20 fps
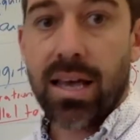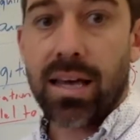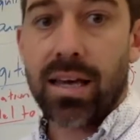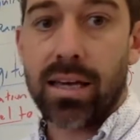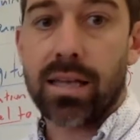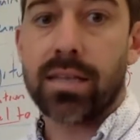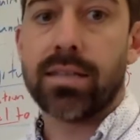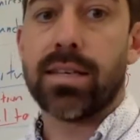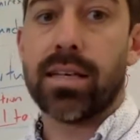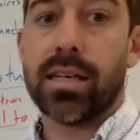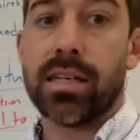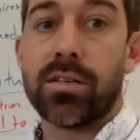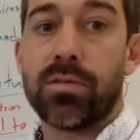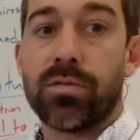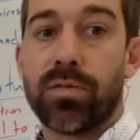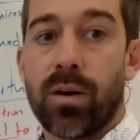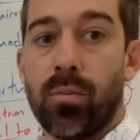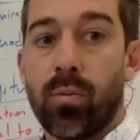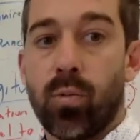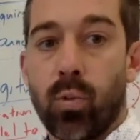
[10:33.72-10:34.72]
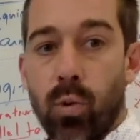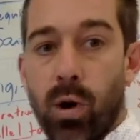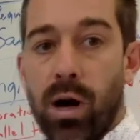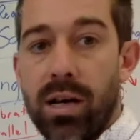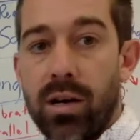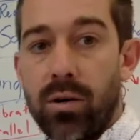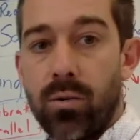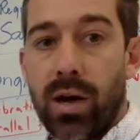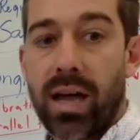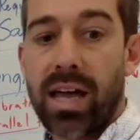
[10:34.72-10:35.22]
is it from
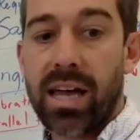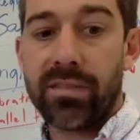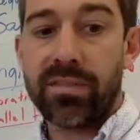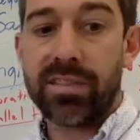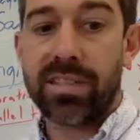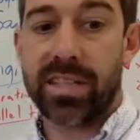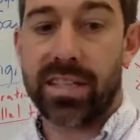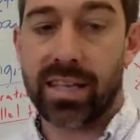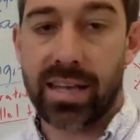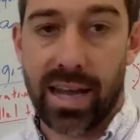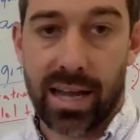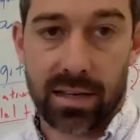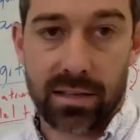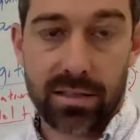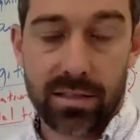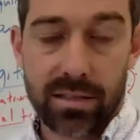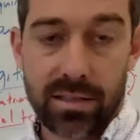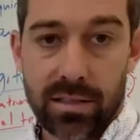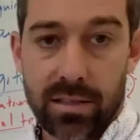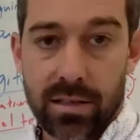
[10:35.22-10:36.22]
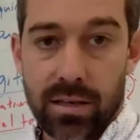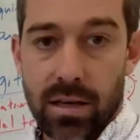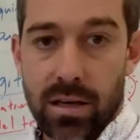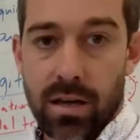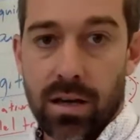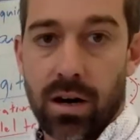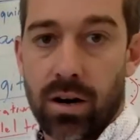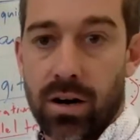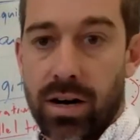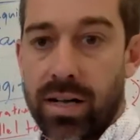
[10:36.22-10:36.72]
one wave to the next,
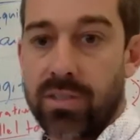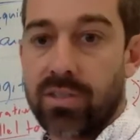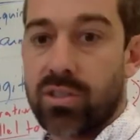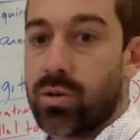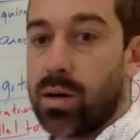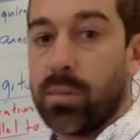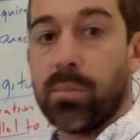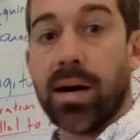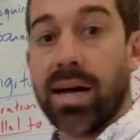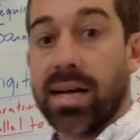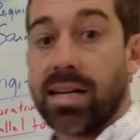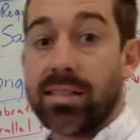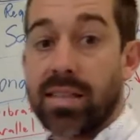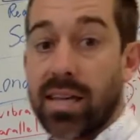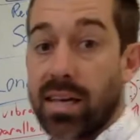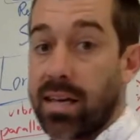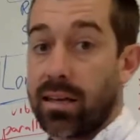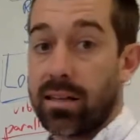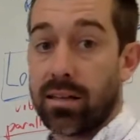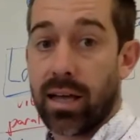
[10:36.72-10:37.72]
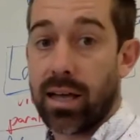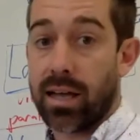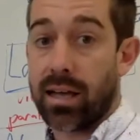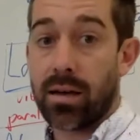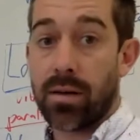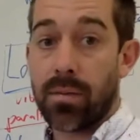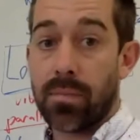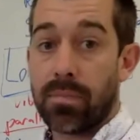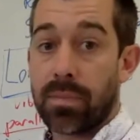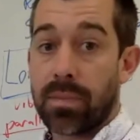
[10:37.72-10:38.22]
all right? So it might take like,
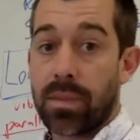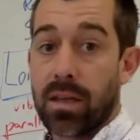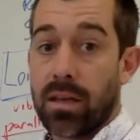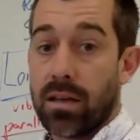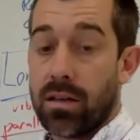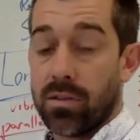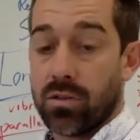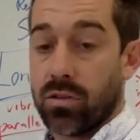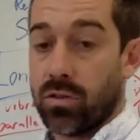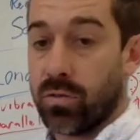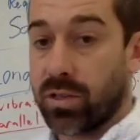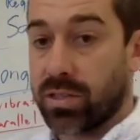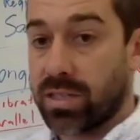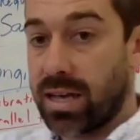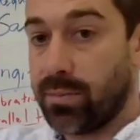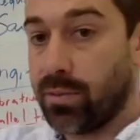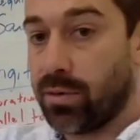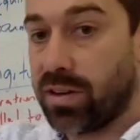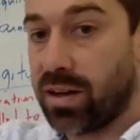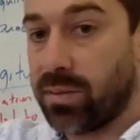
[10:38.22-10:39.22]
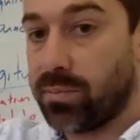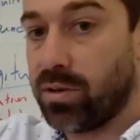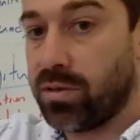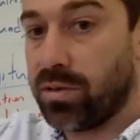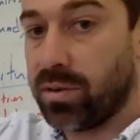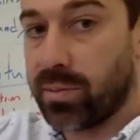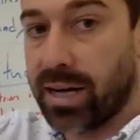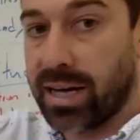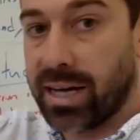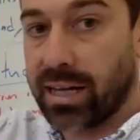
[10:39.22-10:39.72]
so for example, if I'm
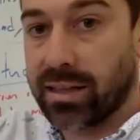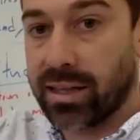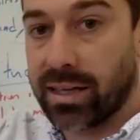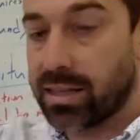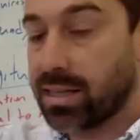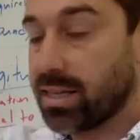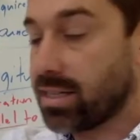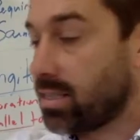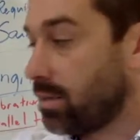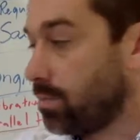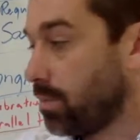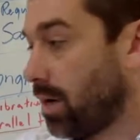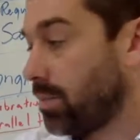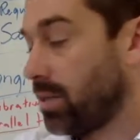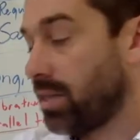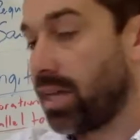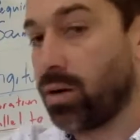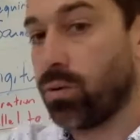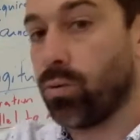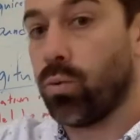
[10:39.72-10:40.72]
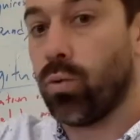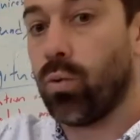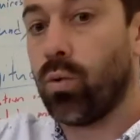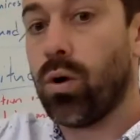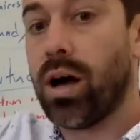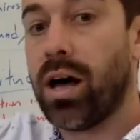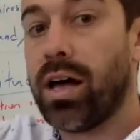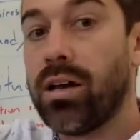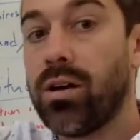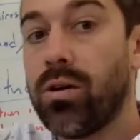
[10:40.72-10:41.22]
moving my hand like this, it might be like
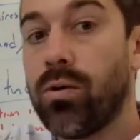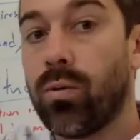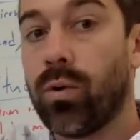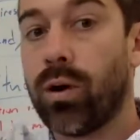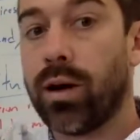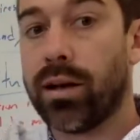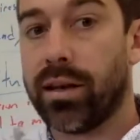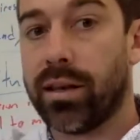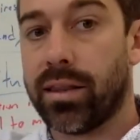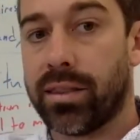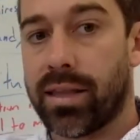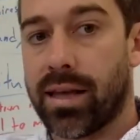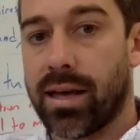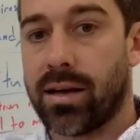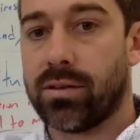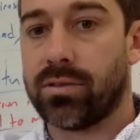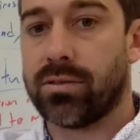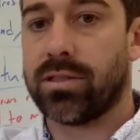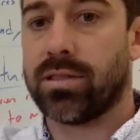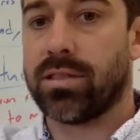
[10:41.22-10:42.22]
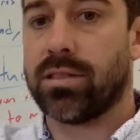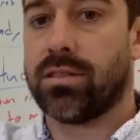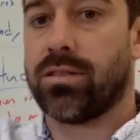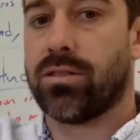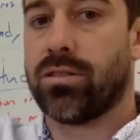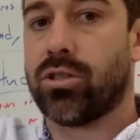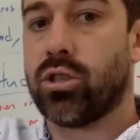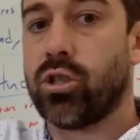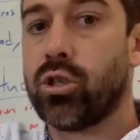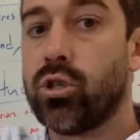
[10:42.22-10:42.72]
1/1000,
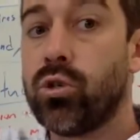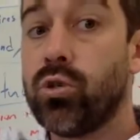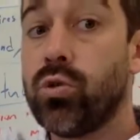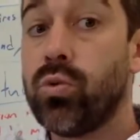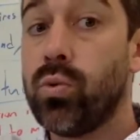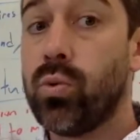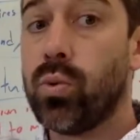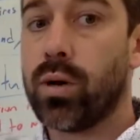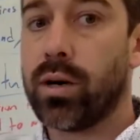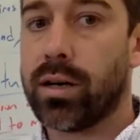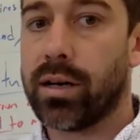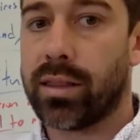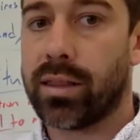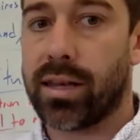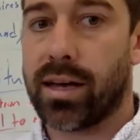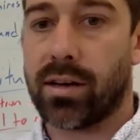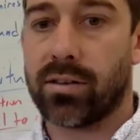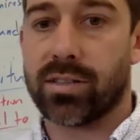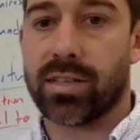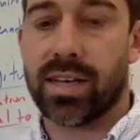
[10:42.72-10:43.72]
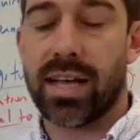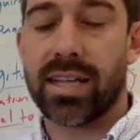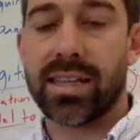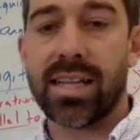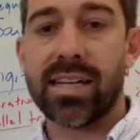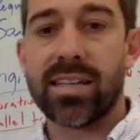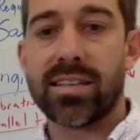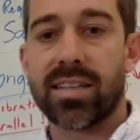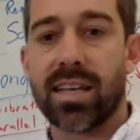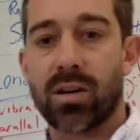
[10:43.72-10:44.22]
2/1000, and
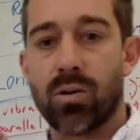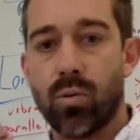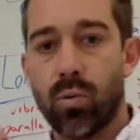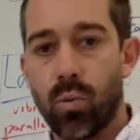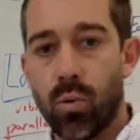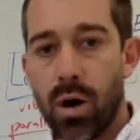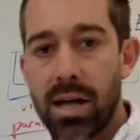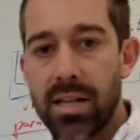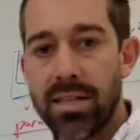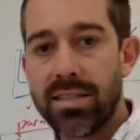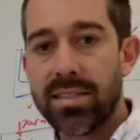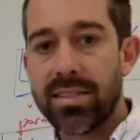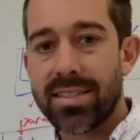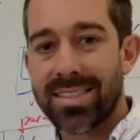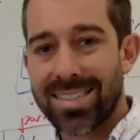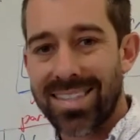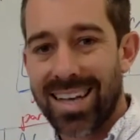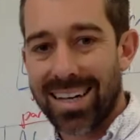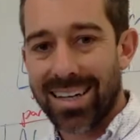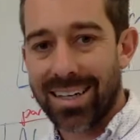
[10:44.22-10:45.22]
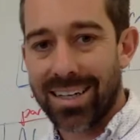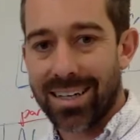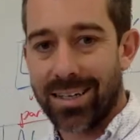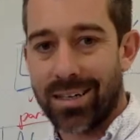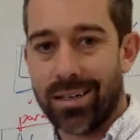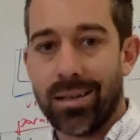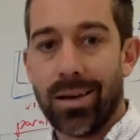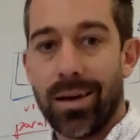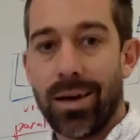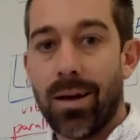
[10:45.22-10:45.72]
then it's like 1
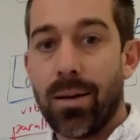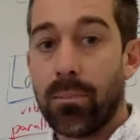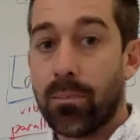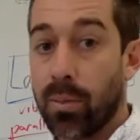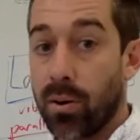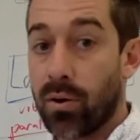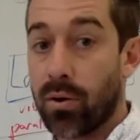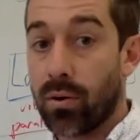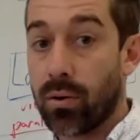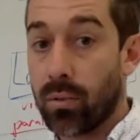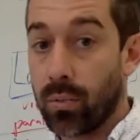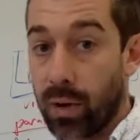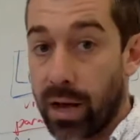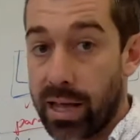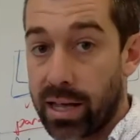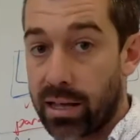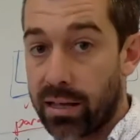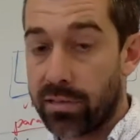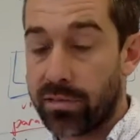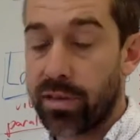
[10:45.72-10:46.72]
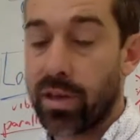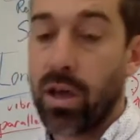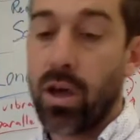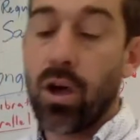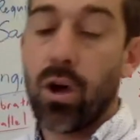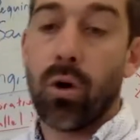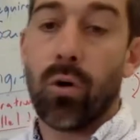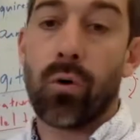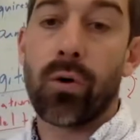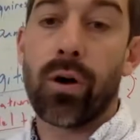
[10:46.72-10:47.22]
second per wave.
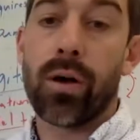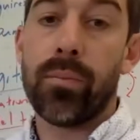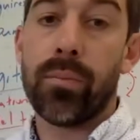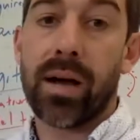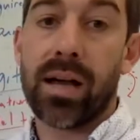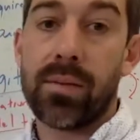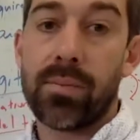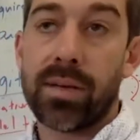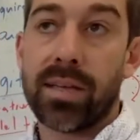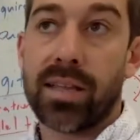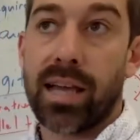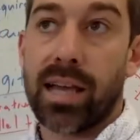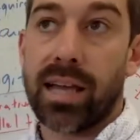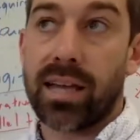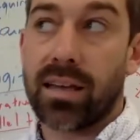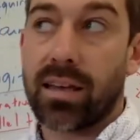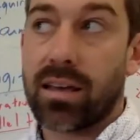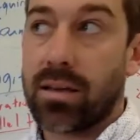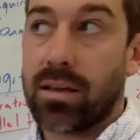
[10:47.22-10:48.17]
Or it might be like